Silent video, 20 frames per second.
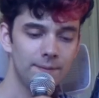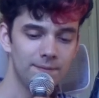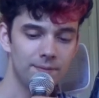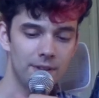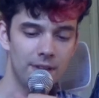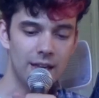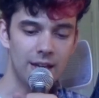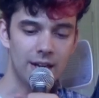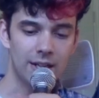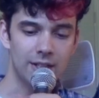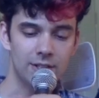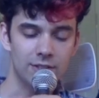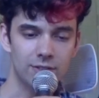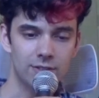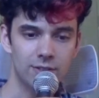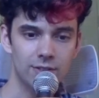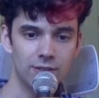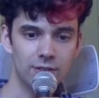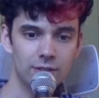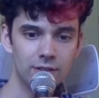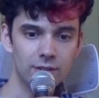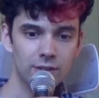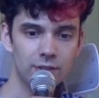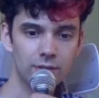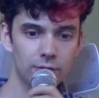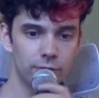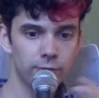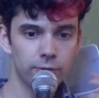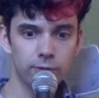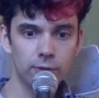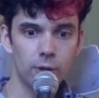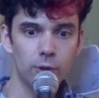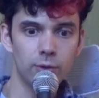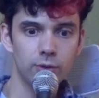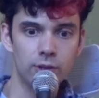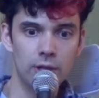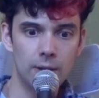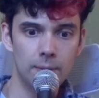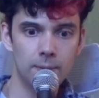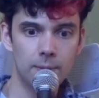and I just
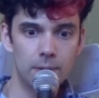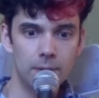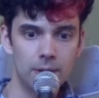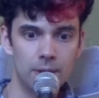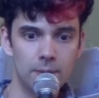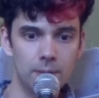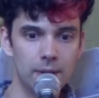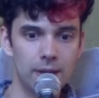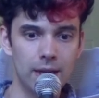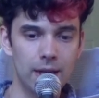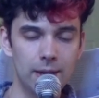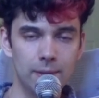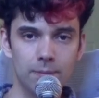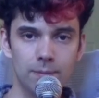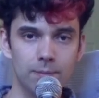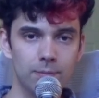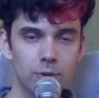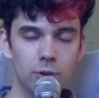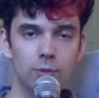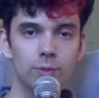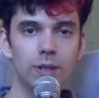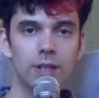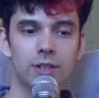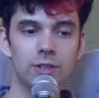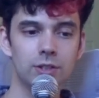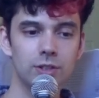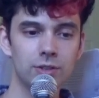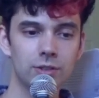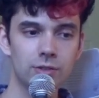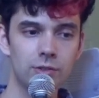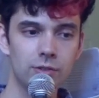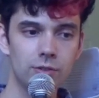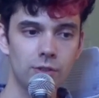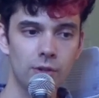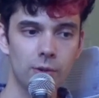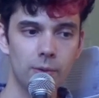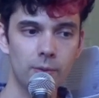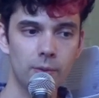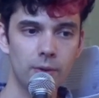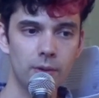froze up and it became too much.
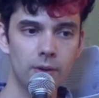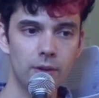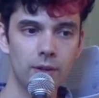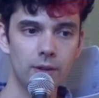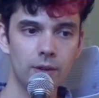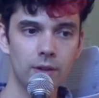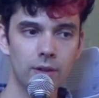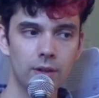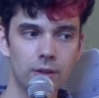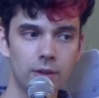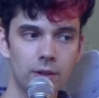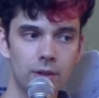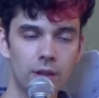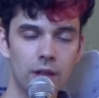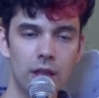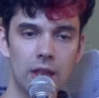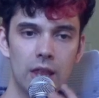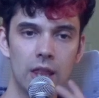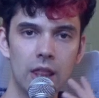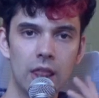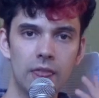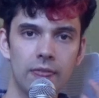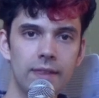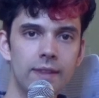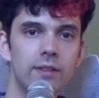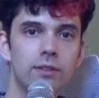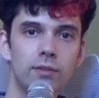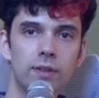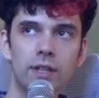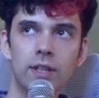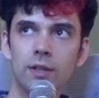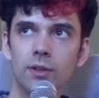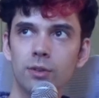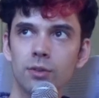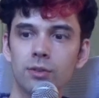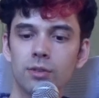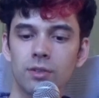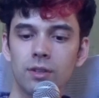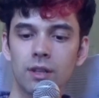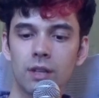So these
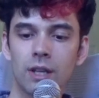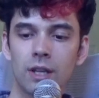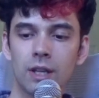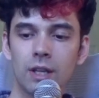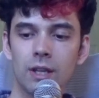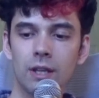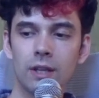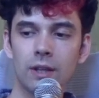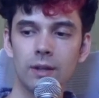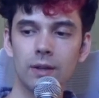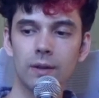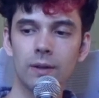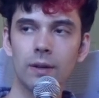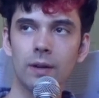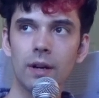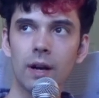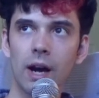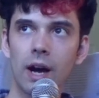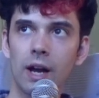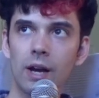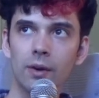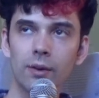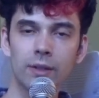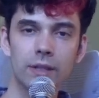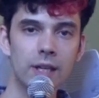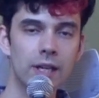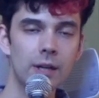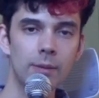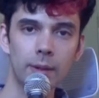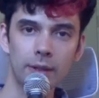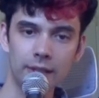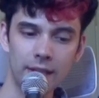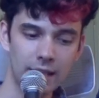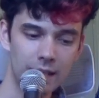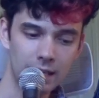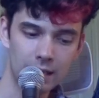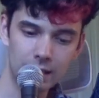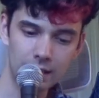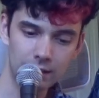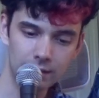videos, I don't care about the
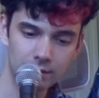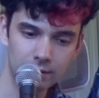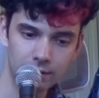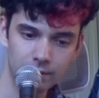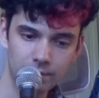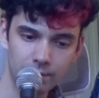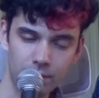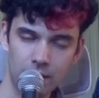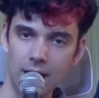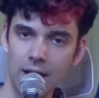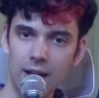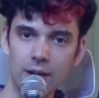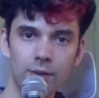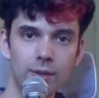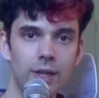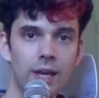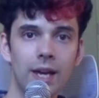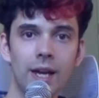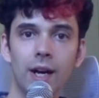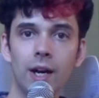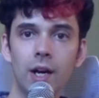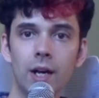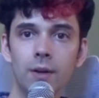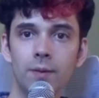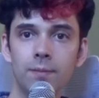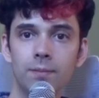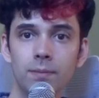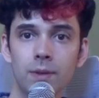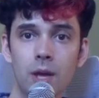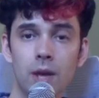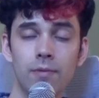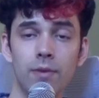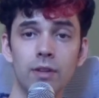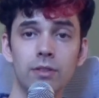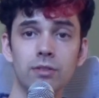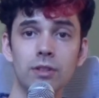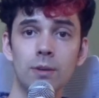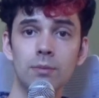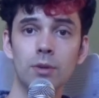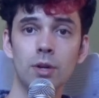editing. I don't care if I
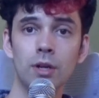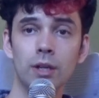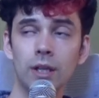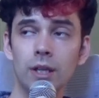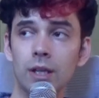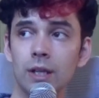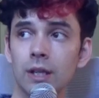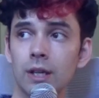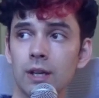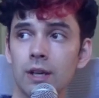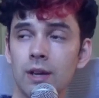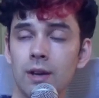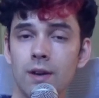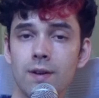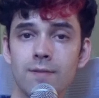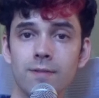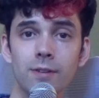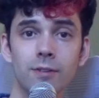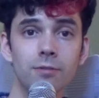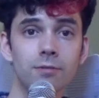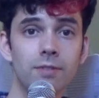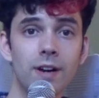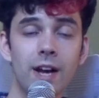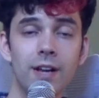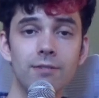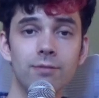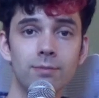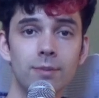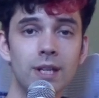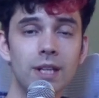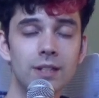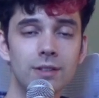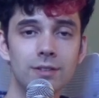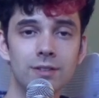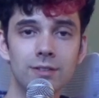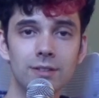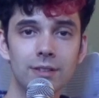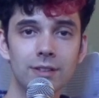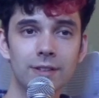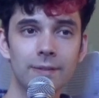stop talking for 5
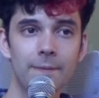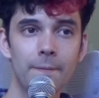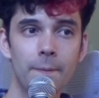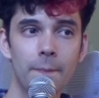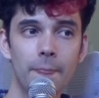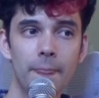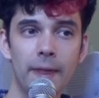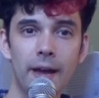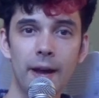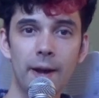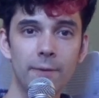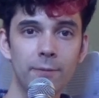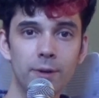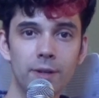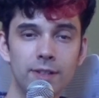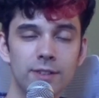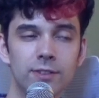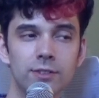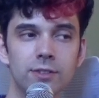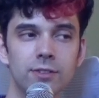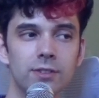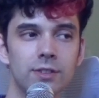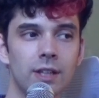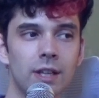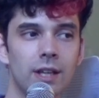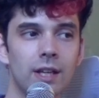minutes at once.